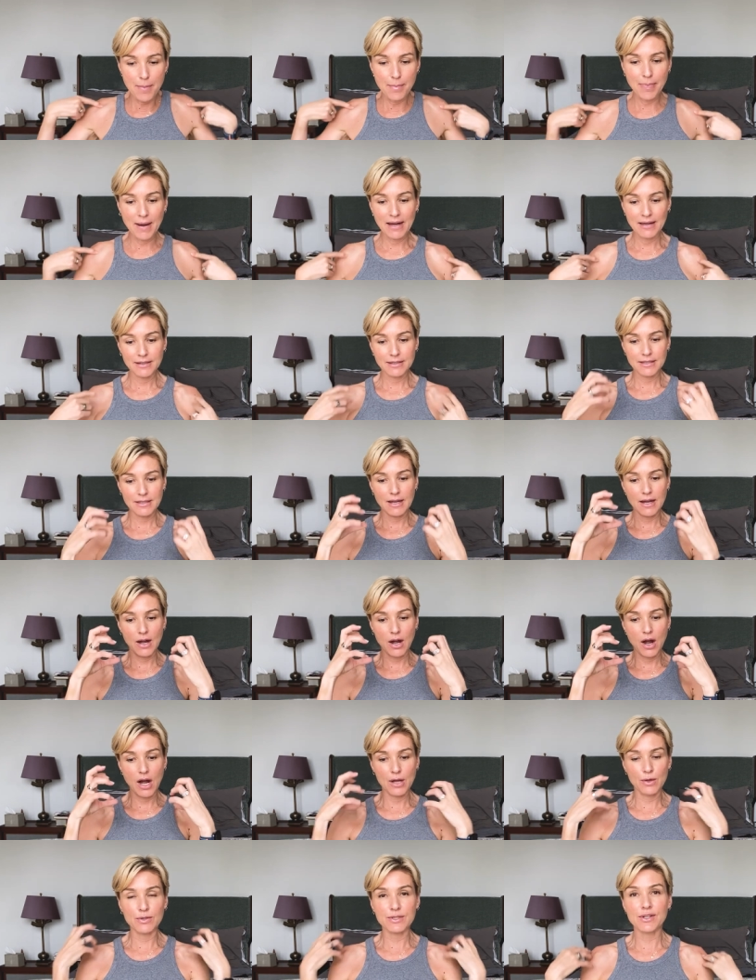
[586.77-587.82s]
But
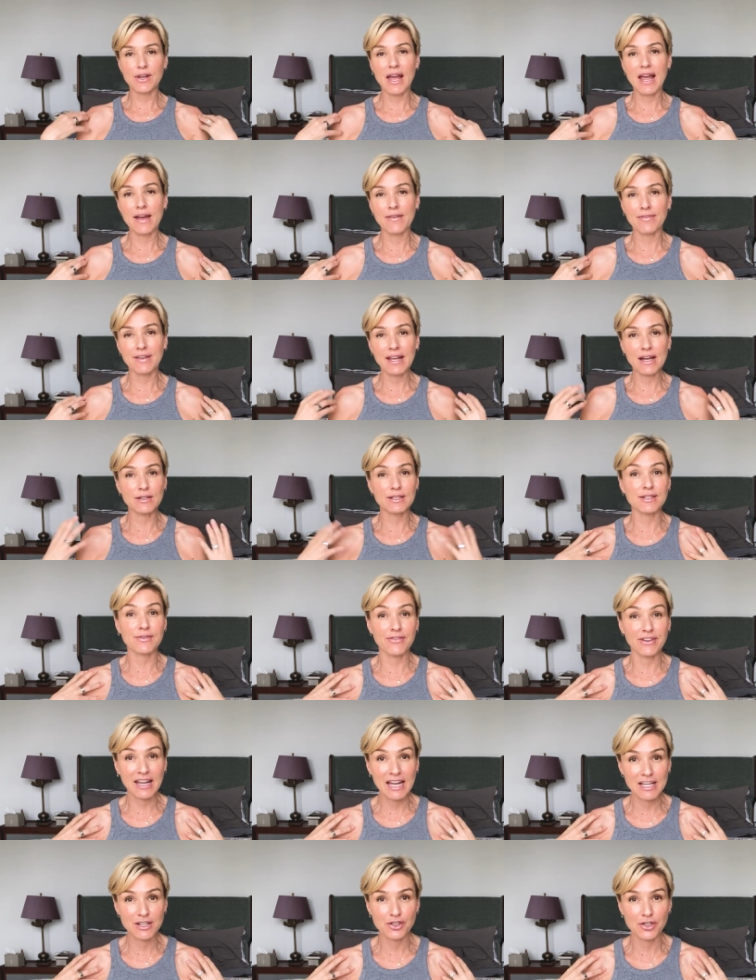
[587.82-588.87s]
I also have
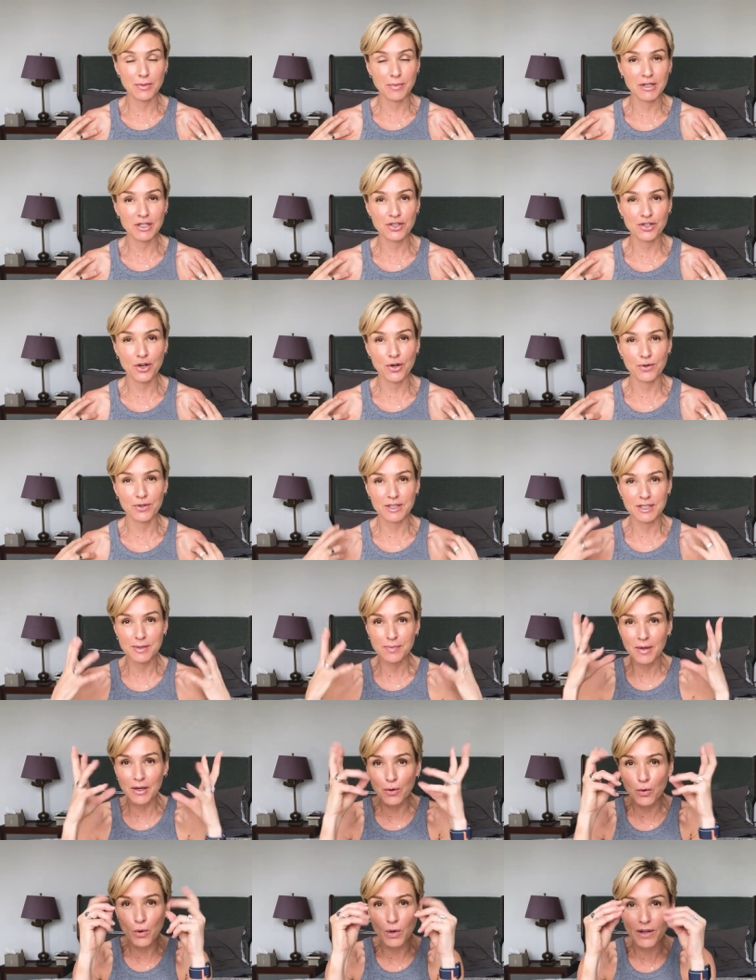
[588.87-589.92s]
calcification in my shoulders,
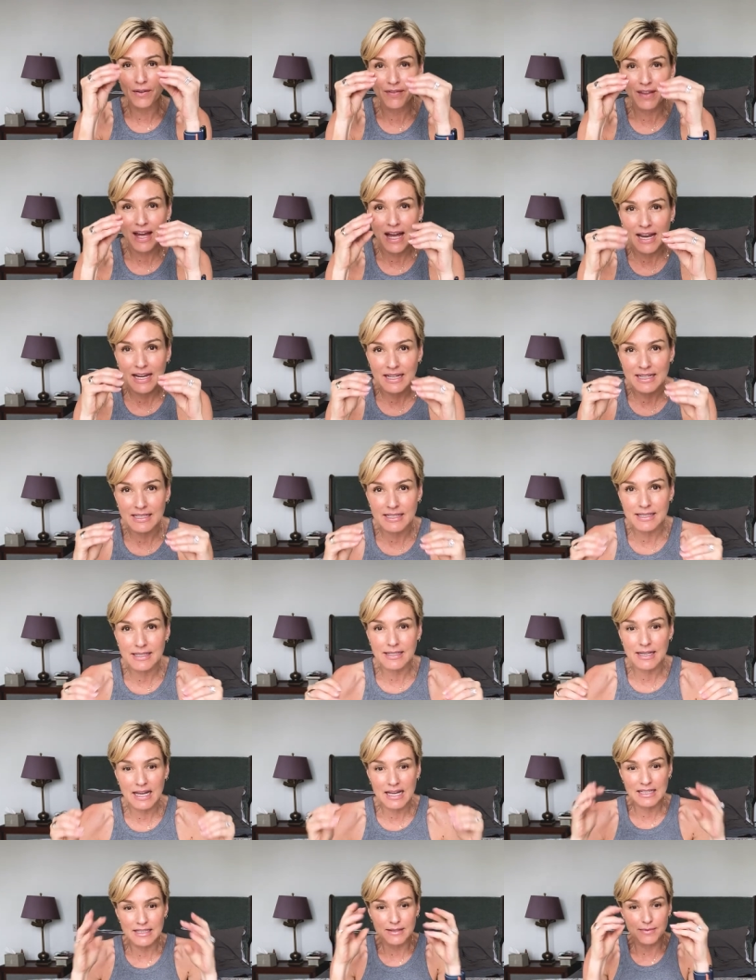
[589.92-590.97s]
but all of that has,
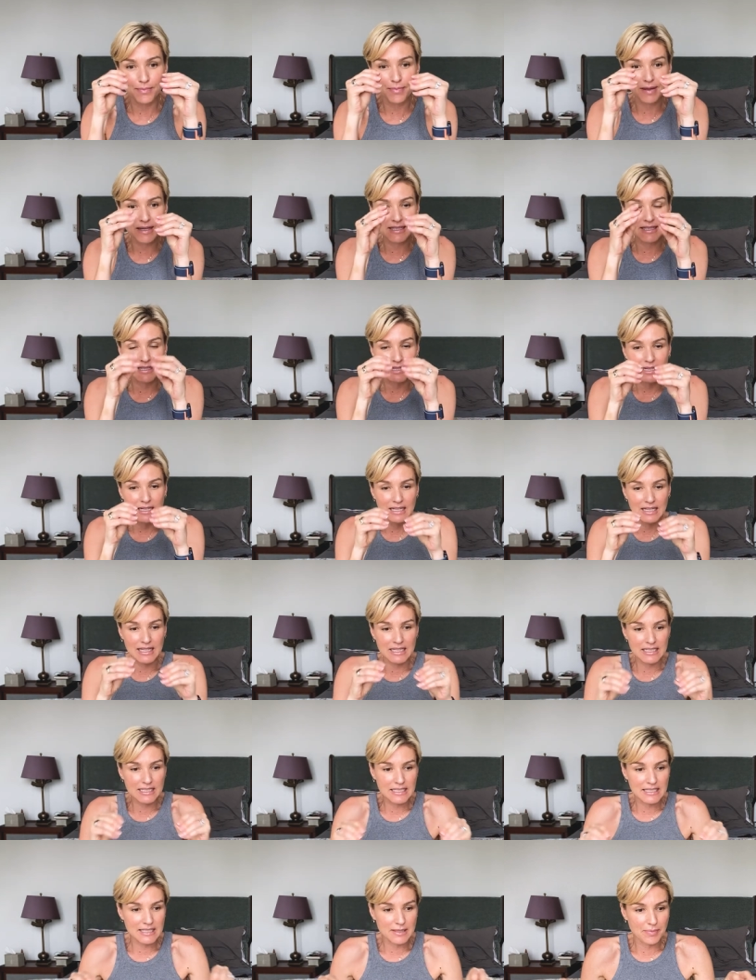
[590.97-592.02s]
has
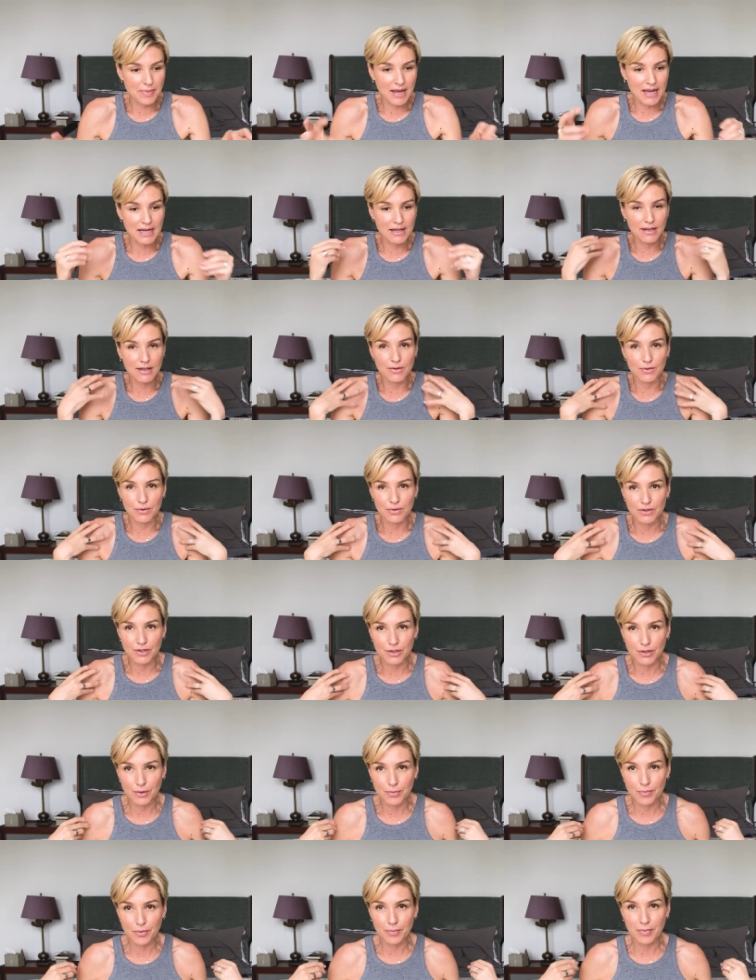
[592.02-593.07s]
basically dissipated or, you
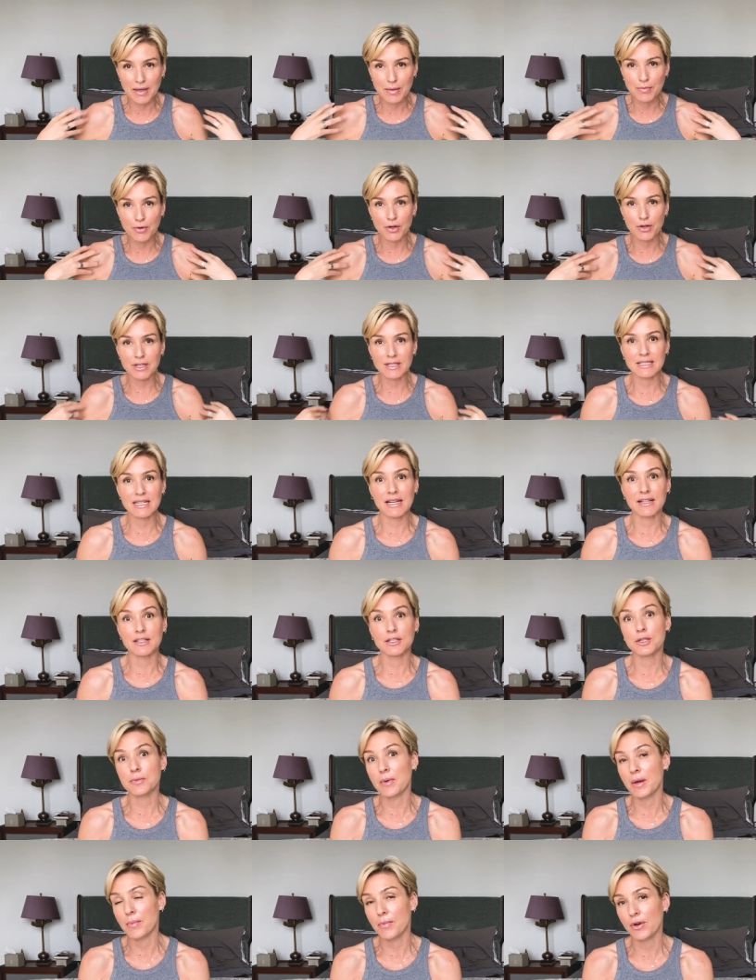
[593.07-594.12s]
know, been broken down
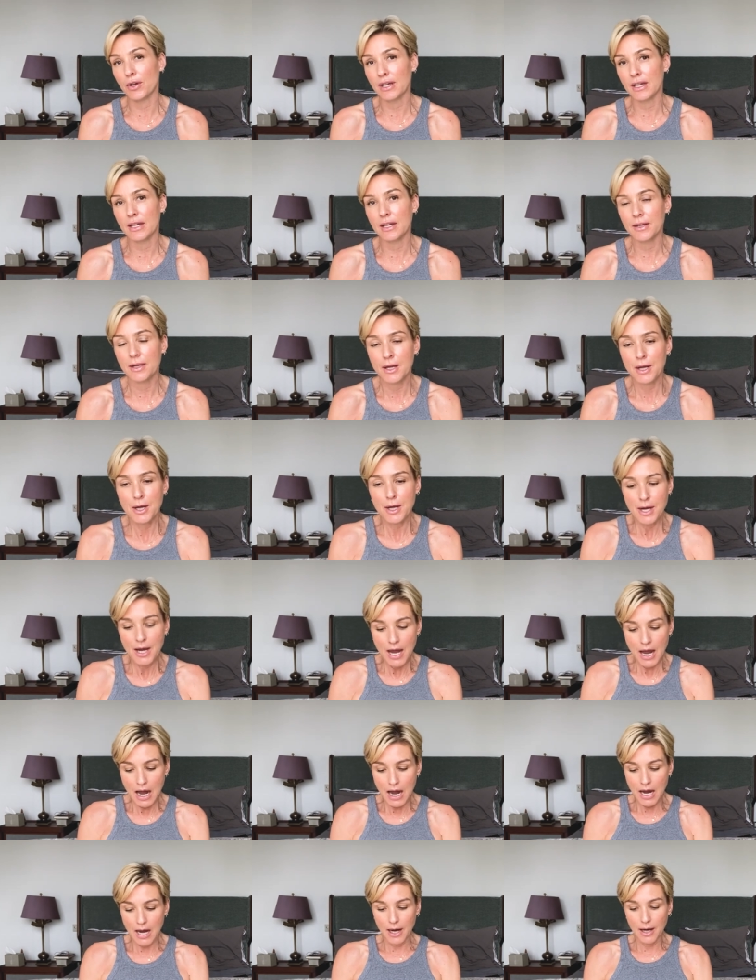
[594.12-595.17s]
into my body.
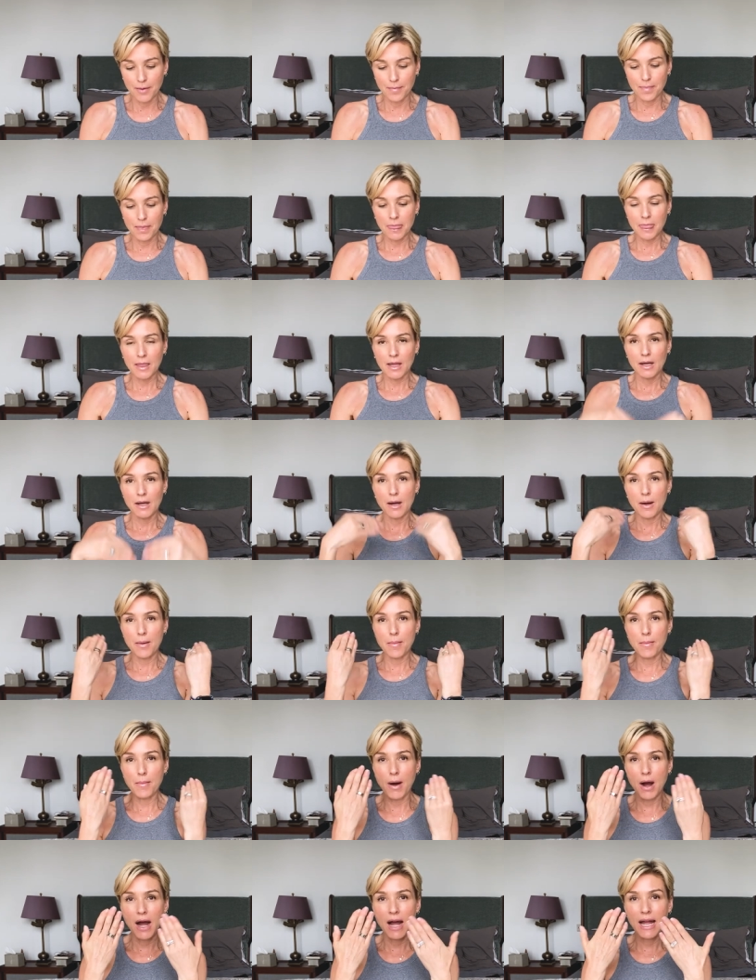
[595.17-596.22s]
Um,
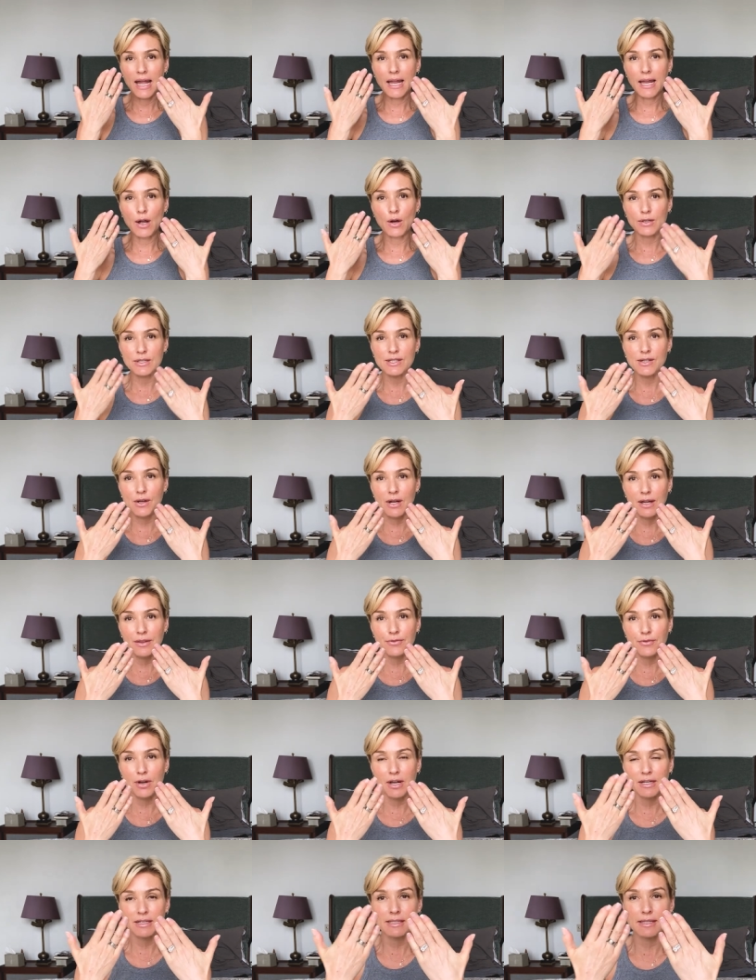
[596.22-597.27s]
my
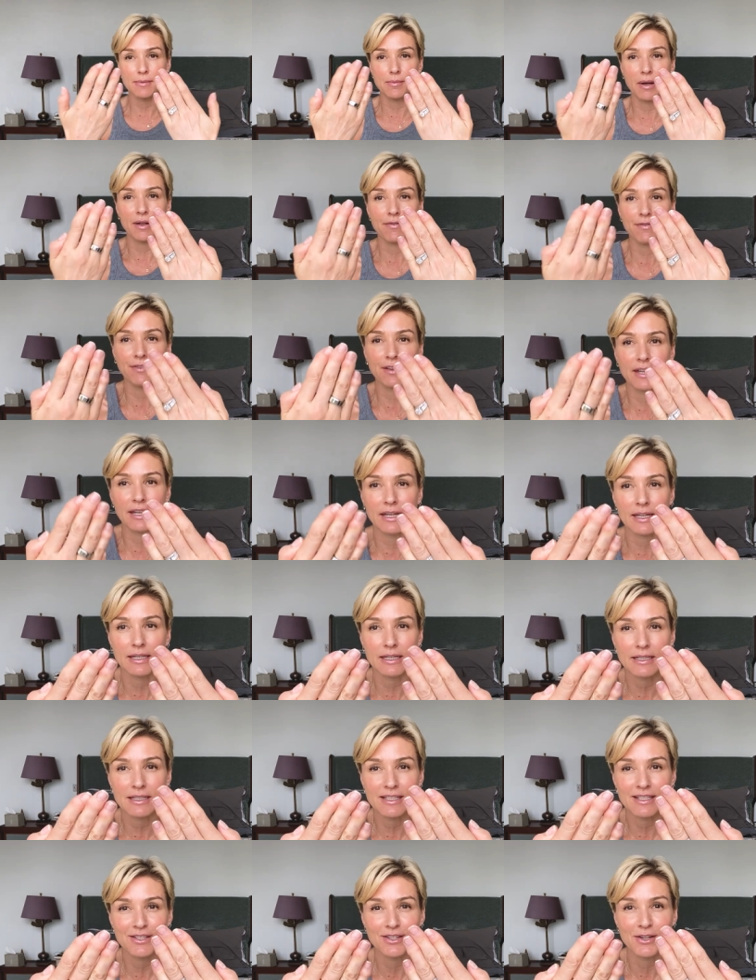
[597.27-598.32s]
osteoarthritis in my
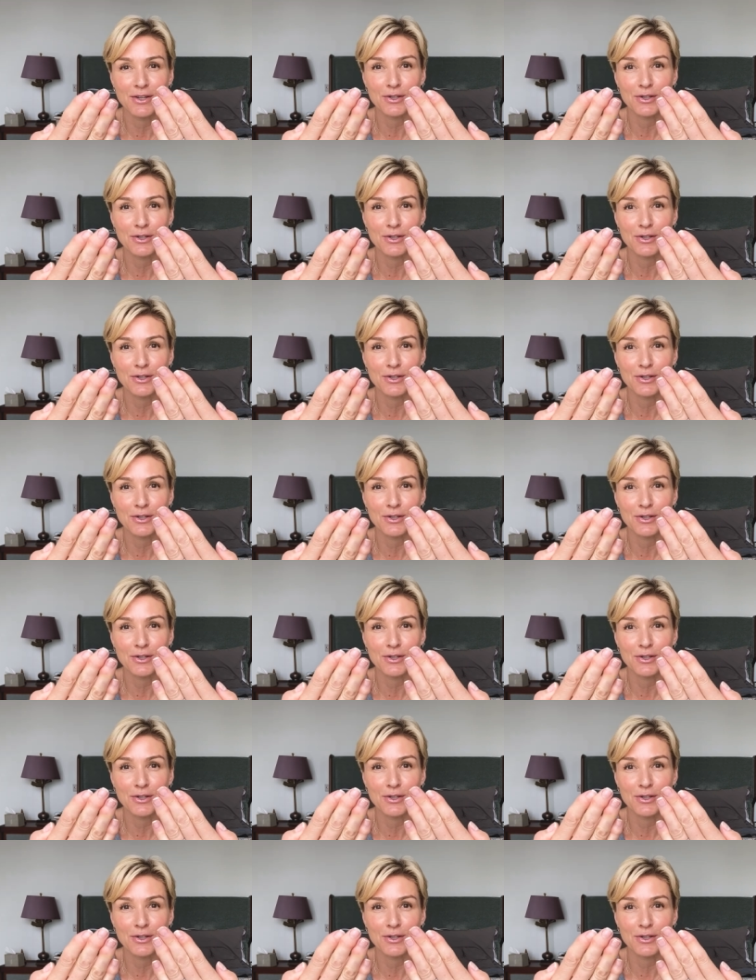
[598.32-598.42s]
fingers,